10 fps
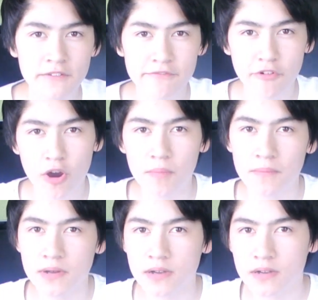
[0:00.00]

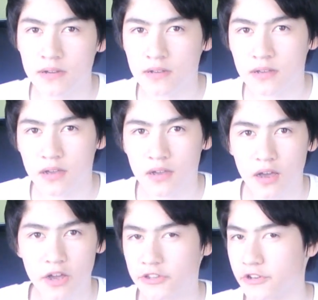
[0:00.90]
from,
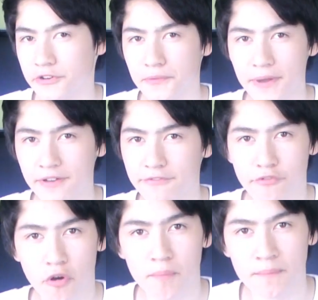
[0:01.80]
I don't know where you're
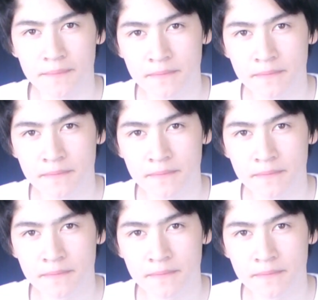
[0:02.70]
from,